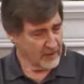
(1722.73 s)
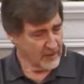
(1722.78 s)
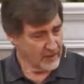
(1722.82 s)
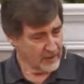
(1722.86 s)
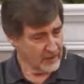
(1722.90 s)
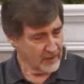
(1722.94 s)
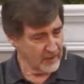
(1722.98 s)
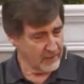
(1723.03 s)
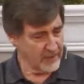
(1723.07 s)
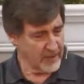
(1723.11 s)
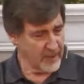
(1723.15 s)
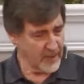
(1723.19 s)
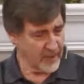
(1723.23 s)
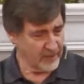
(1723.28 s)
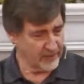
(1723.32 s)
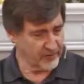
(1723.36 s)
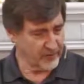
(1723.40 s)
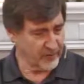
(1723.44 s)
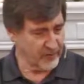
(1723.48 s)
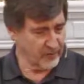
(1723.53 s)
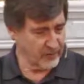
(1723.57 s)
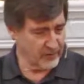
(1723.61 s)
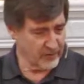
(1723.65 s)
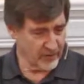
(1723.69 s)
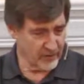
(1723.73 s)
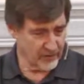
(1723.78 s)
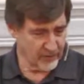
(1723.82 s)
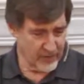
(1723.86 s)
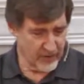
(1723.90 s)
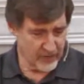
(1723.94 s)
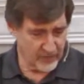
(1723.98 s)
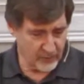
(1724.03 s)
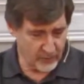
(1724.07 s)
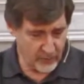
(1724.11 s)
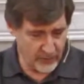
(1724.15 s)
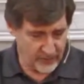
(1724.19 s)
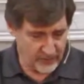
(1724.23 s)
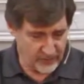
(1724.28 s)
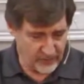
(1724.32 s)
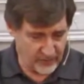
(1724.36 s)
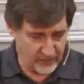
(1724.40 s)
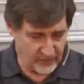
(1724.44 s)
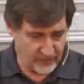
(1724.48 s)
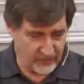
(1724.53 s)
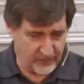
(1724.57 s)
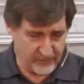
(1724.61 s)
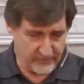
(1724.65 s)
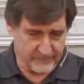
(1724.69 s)
let me ask you these
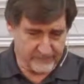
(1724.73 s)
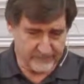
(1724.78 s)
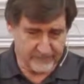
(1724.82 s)
questions.